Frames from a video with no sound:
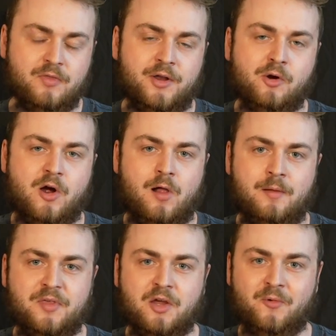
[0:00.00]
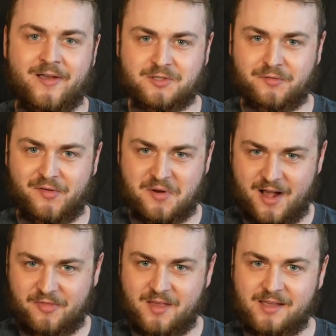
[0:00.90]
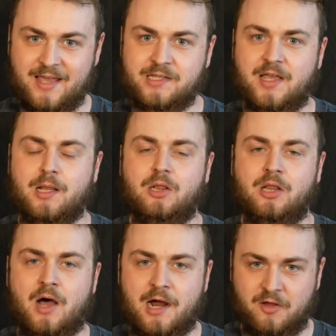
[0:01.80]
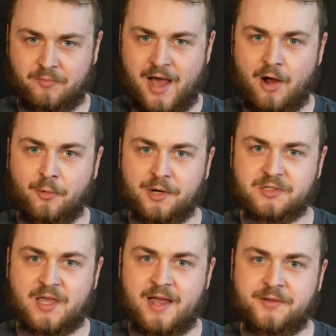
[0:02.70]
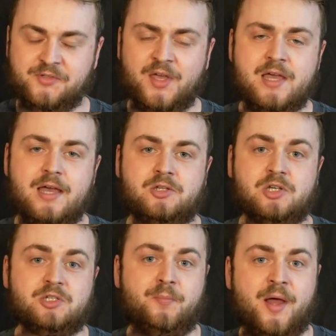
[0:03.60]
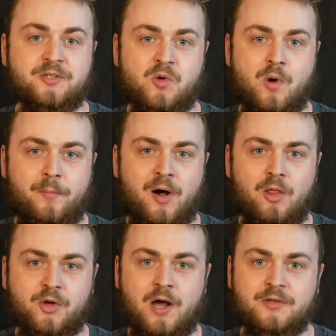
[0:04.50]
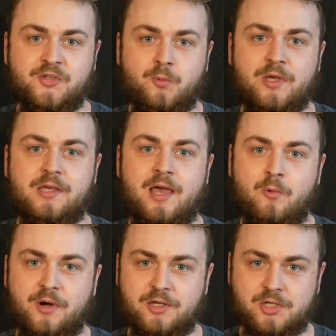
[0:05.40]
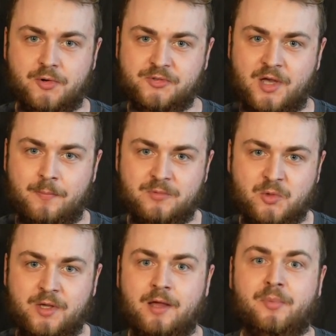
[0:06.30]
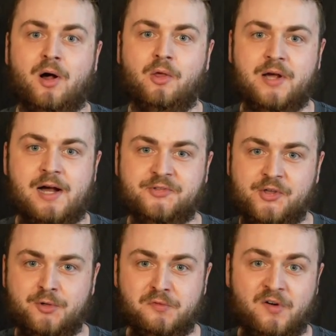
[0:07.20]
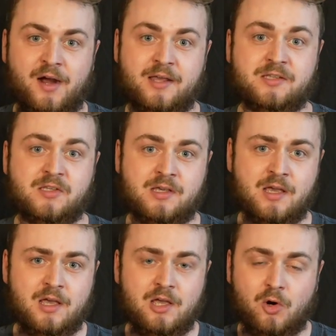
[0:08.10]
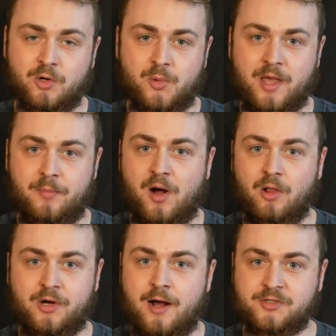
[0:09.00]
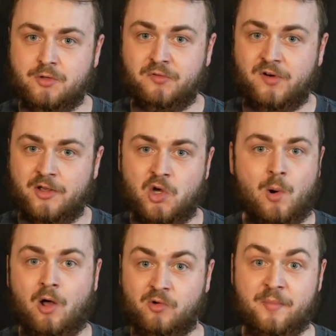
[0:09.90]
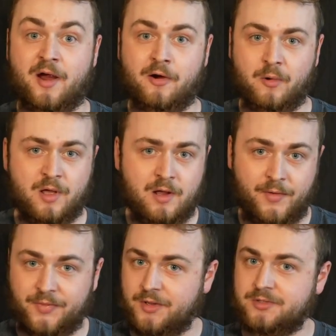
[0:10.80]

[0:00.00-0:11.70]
They don't call him the eraser for nothing. He has a lot lot of power in his hands. It just depends on what Paulo Costa we get when he shows up. Do we get Paulo Costa who fought Izzy, or do we get Paulo Costa who fought Yoel Romero? Like,